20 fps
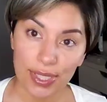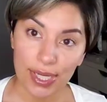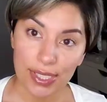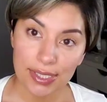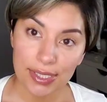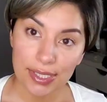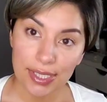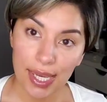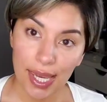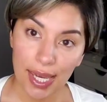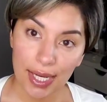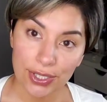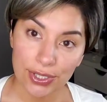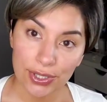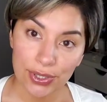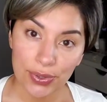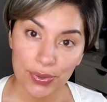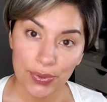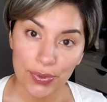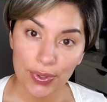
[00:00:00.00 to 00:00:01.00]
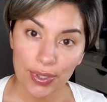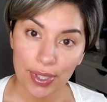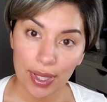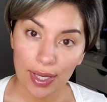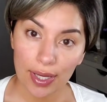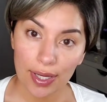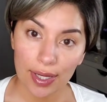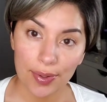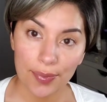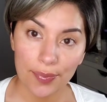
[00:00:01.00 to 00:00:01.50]
I get to the actual
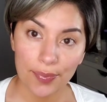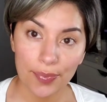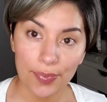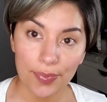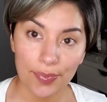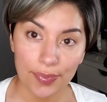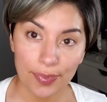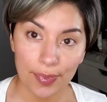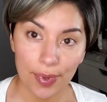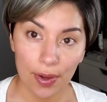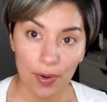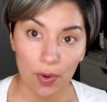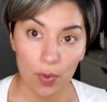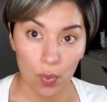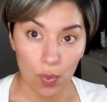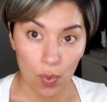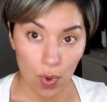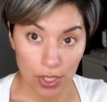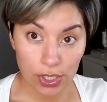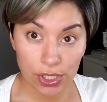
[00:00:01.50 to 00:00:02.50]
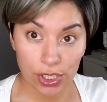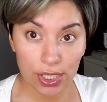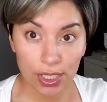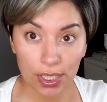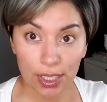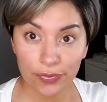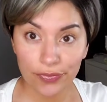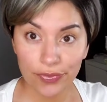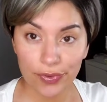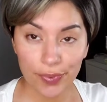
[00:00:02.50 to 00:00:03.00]

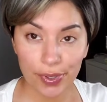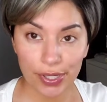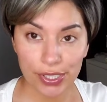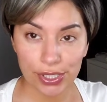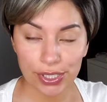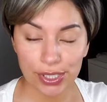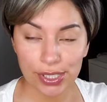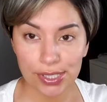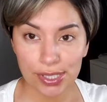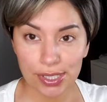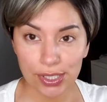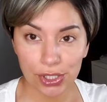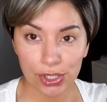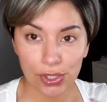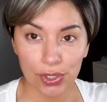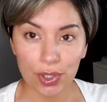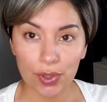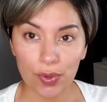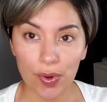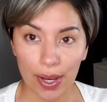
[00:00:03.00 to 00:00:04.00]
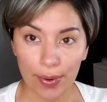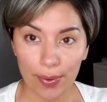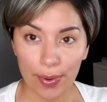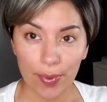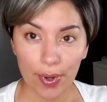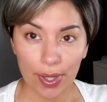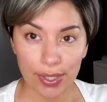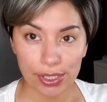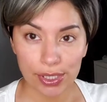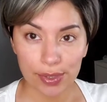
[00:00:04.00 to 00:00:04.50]
washing of the brushes and showing you how I
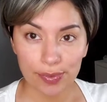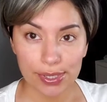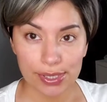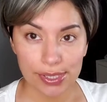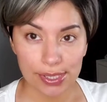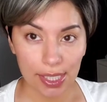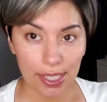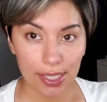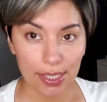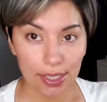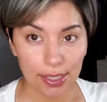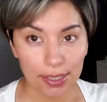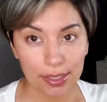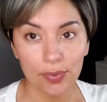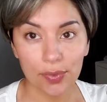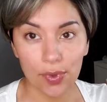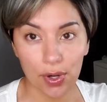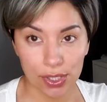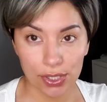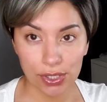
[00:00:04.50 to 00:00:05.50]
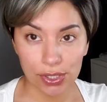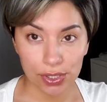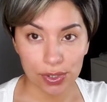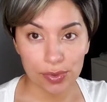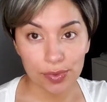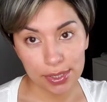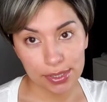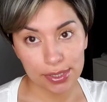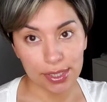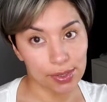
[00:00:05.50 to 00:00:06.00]
wash them inside like the
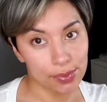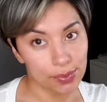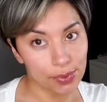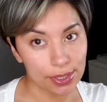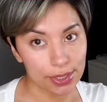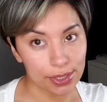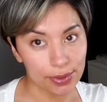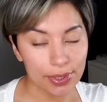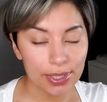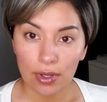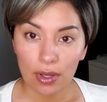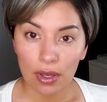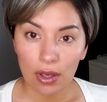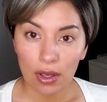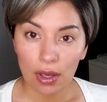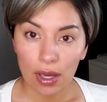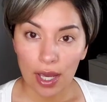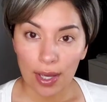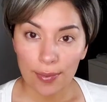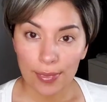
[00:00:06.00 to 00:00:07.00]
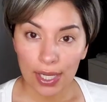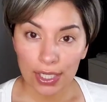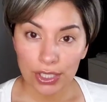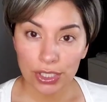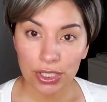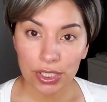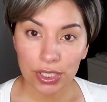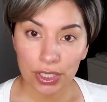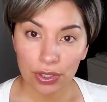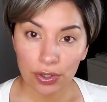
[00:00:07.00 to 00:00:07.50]
washroom, because that's where I do it, I'm
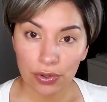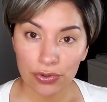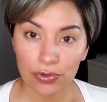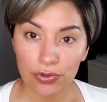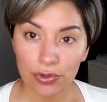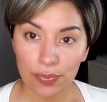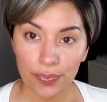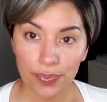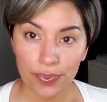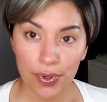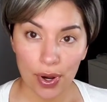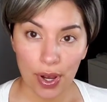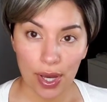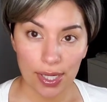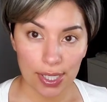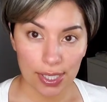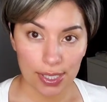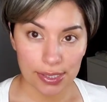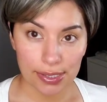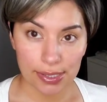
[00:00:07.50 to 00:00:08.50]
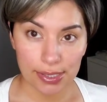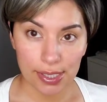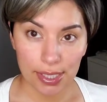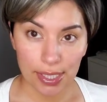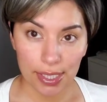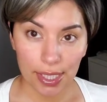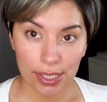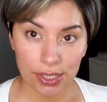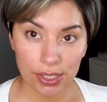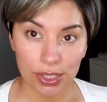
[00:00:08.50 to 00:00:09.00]
actually going to go through the products
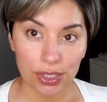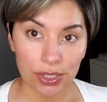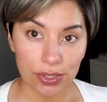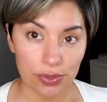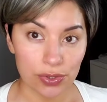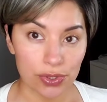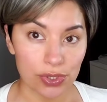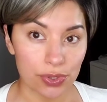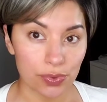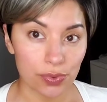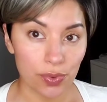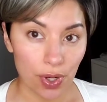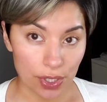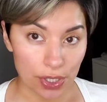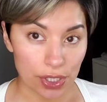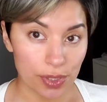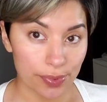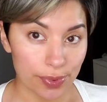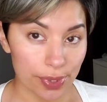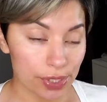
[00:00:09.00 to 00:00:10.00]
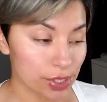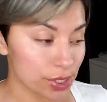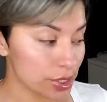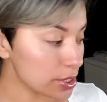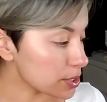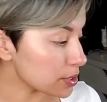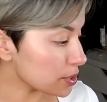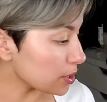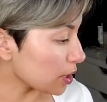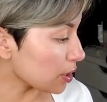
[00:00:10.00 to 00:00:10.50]
that I actually use to wash the
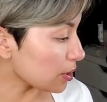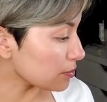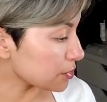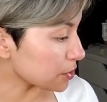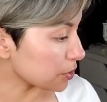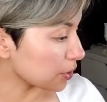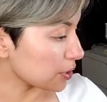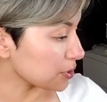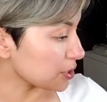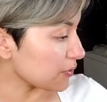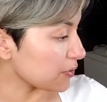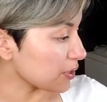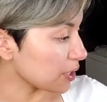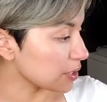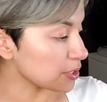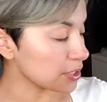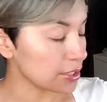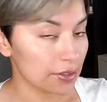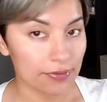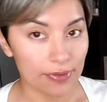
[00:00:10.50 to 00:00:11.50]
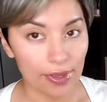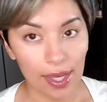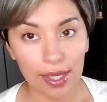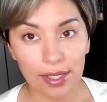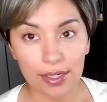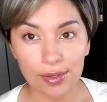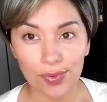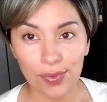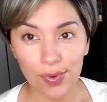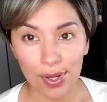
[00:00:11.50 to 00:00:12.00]
brushes, so you guys have an idea of
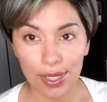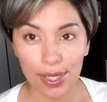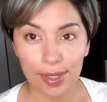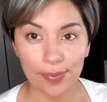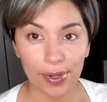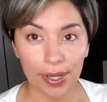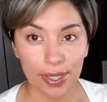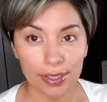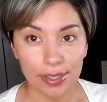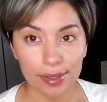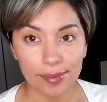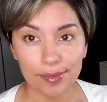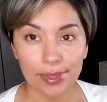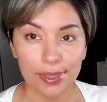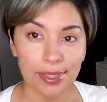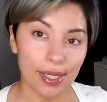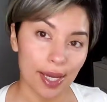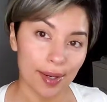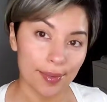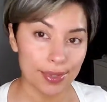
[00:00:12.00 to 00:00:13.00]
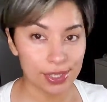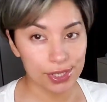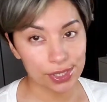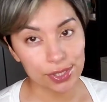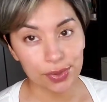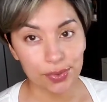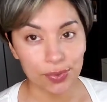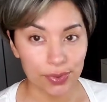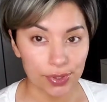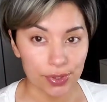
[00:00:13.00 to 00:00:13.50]
that and why I buy them and how much
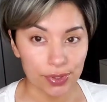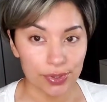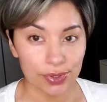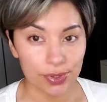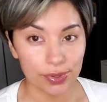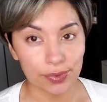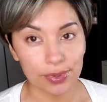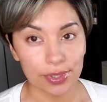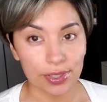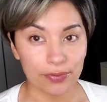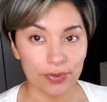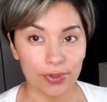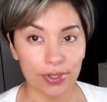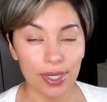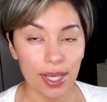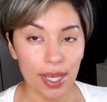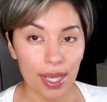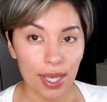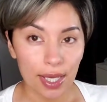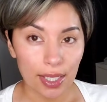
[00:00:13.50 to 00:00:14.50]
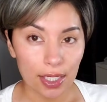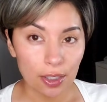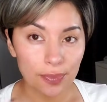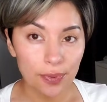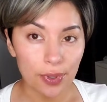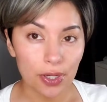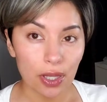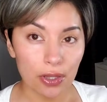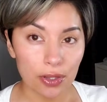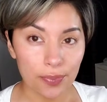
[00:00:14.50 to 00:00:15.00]
they're worth or whatever. And I'll
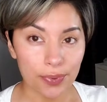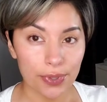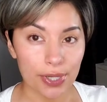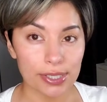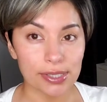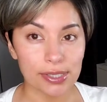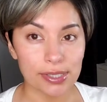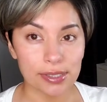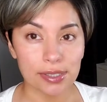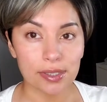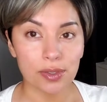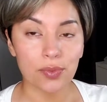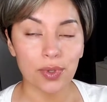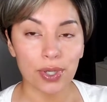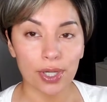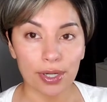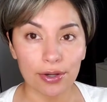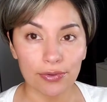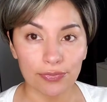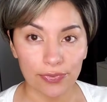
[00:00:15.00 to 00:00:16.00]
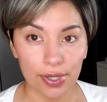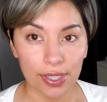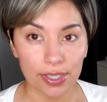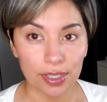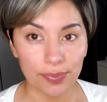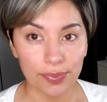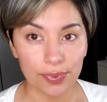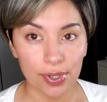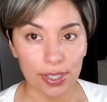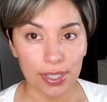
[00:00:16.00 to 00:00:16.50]
put all the prices and where I
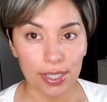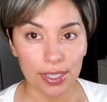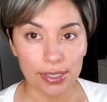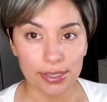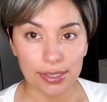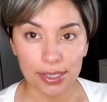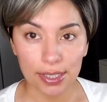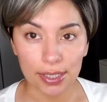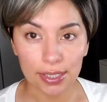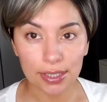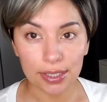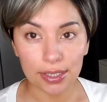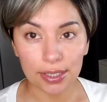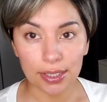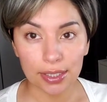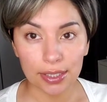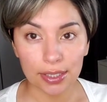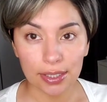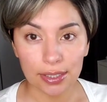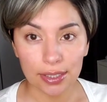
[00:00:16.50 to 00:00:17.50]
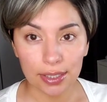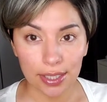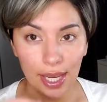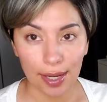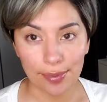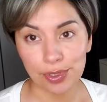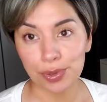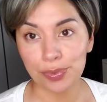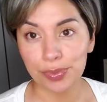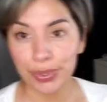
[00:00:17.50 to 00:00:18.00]
find the products in the caption